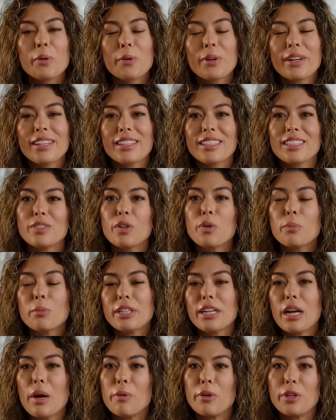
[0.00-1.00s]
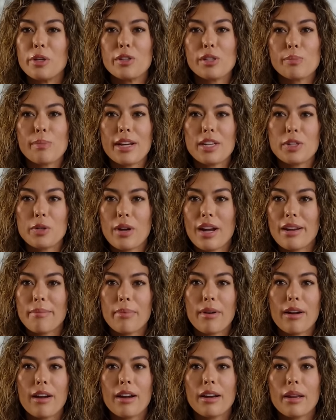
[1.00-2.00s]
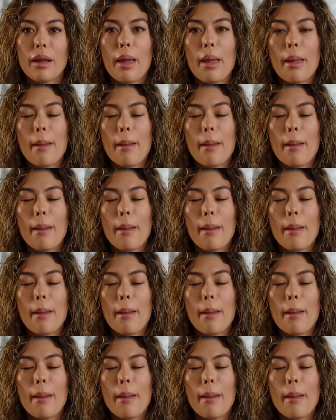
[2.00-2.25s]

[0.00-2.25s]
quick? Because normally I would use my tripod,